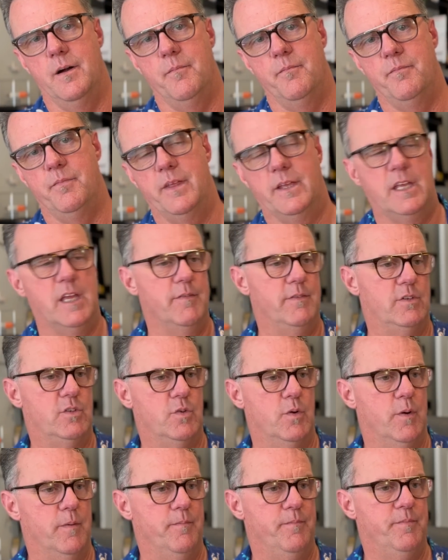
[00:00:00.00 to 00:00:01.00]
they give it to
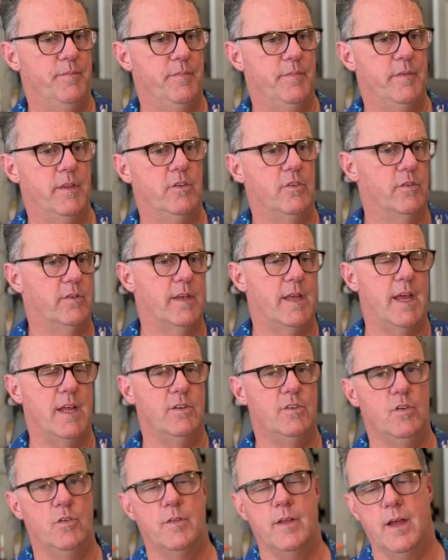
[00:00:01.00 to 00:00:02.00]
them. They just can't
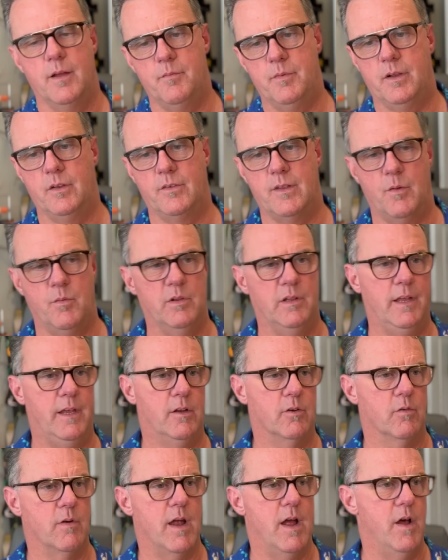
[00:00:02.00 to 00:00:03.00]
do that because that would leak
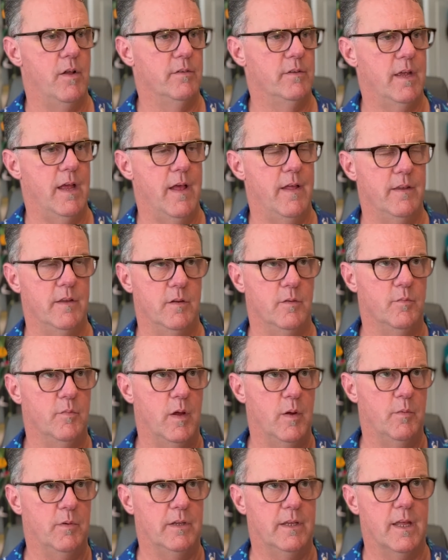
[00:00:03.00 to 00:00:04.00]
around and
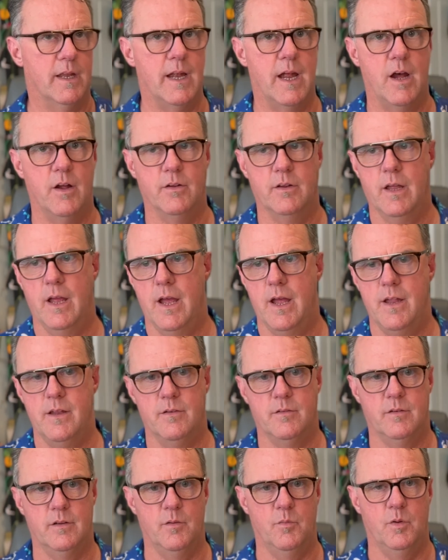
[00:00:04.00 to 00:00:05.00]
it would get out
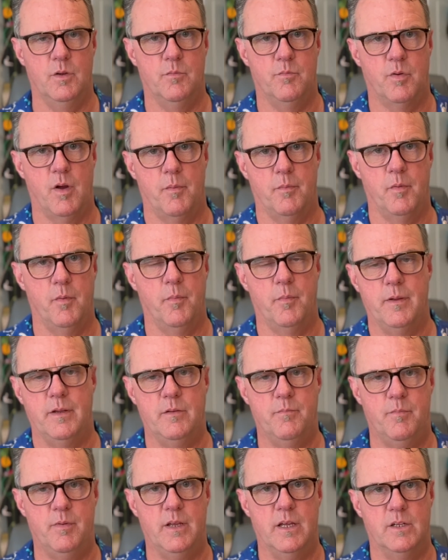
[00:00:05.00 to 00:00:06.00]
and it would probably
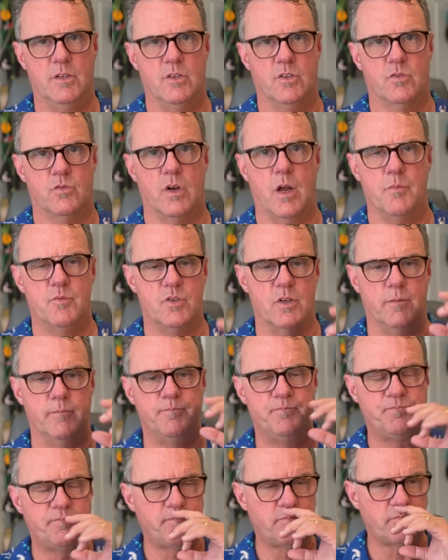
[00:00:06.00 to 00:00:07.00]
be a disruption.
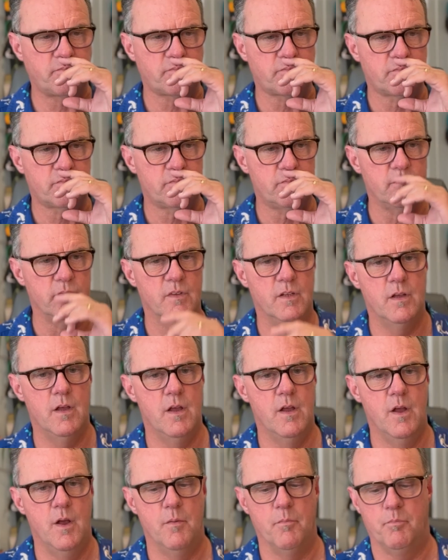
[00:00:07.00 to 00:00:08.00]

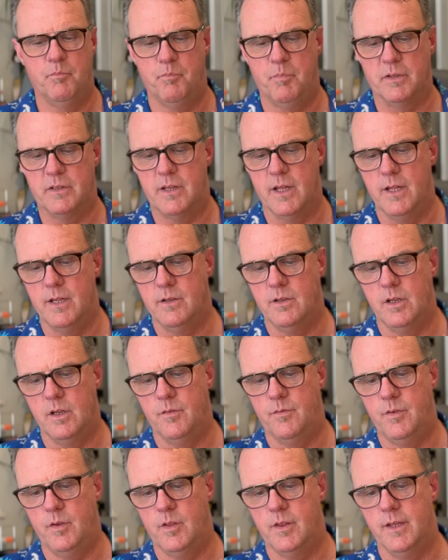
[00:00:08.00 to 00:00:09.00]
But then
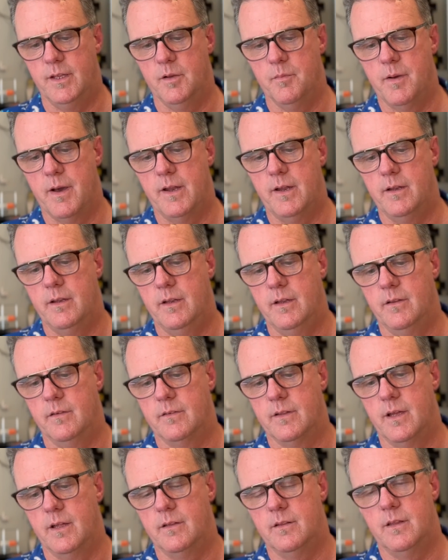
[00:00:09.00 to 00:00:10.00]
if you think about it, is
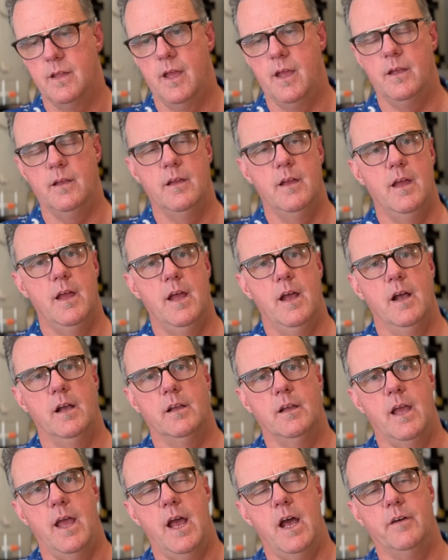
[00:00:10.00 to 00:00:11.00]
that they
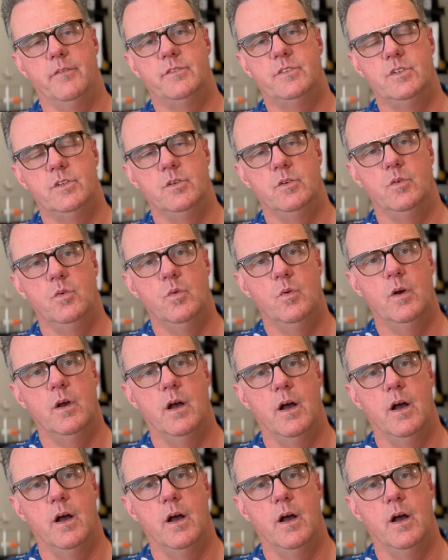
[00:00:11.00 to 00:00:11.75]
have to